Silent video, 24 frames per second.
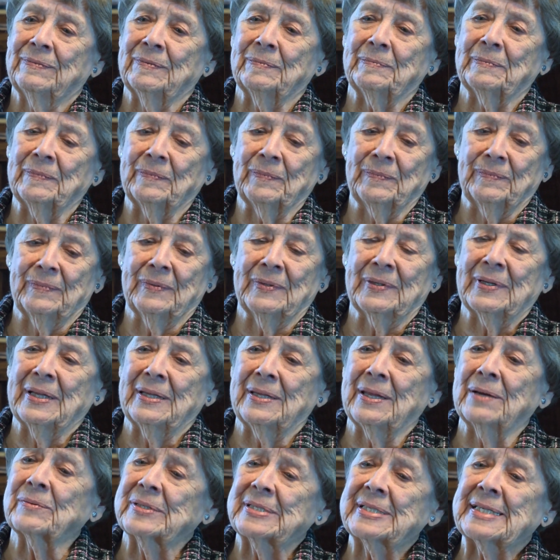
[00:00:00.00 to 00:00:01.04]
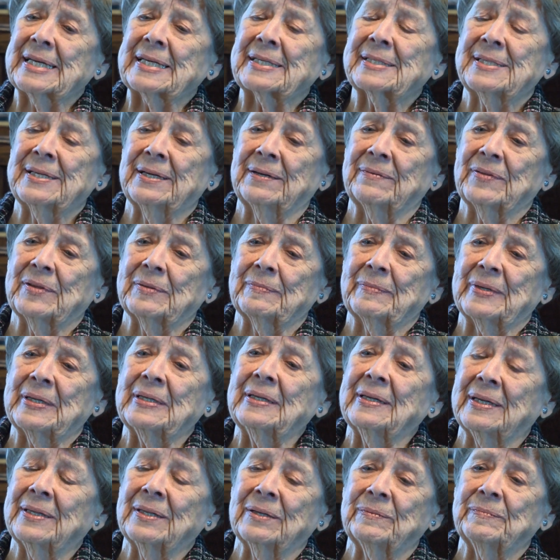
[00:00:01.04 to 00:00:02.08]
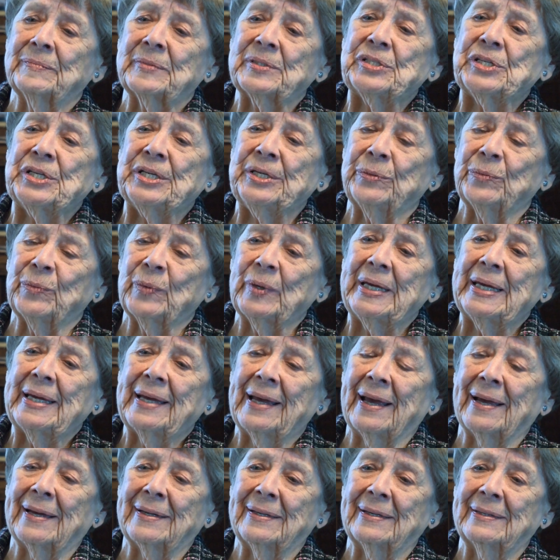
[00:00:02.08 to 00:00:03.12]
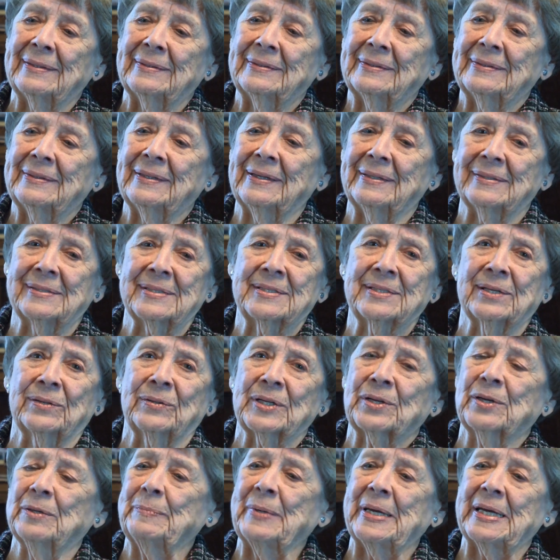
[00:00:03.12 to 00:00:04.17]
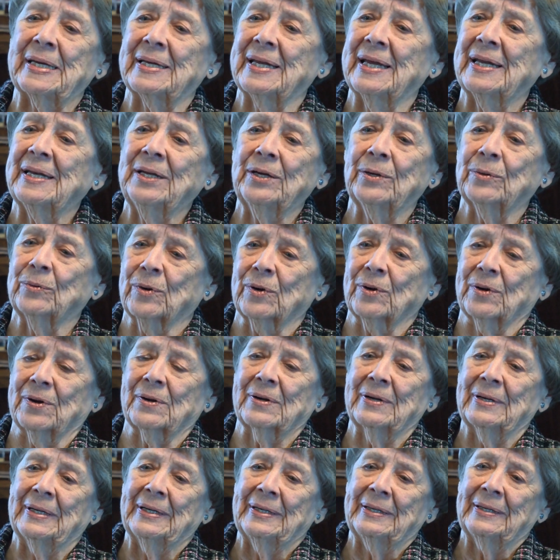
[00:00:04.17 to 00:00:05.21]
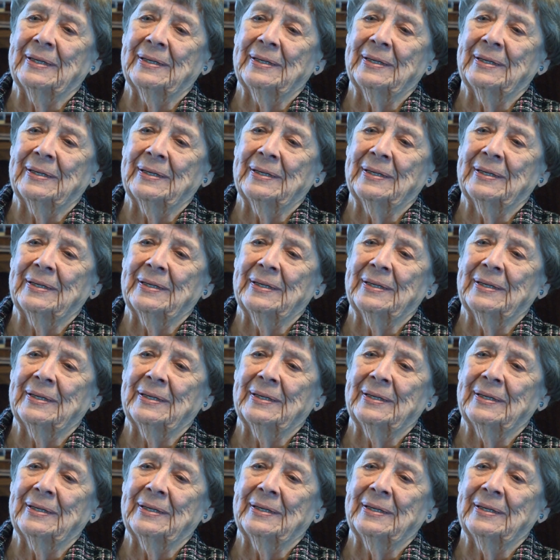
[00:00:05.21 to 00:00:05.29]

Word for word: from there were six of them in, in the machine we had. And so it could be in any order.